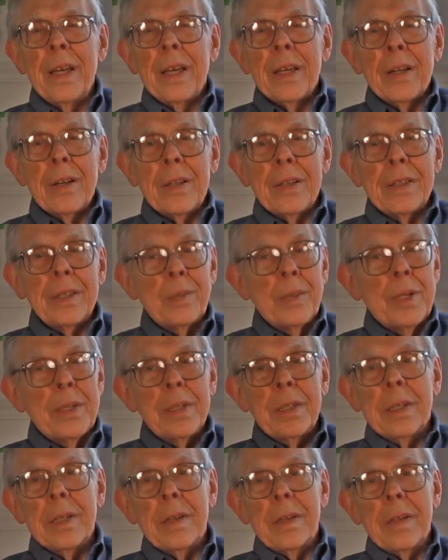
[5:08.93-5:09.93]
Because I
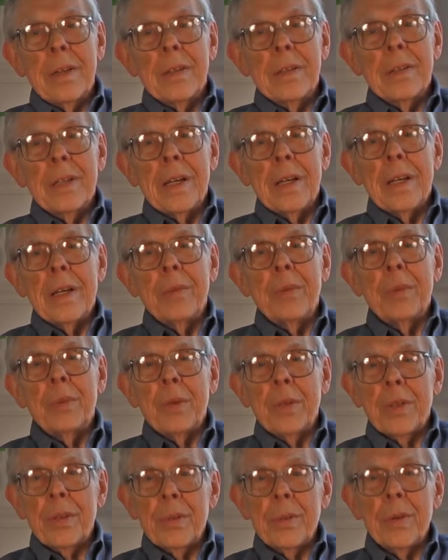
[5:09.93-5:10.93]
was there a long time and
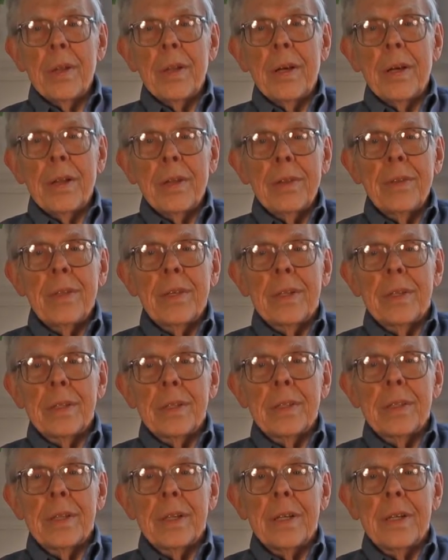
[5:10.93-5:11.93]
went through a lot of
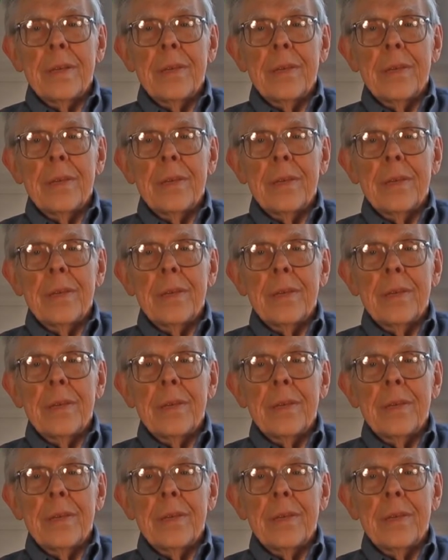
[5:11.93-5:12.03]
things.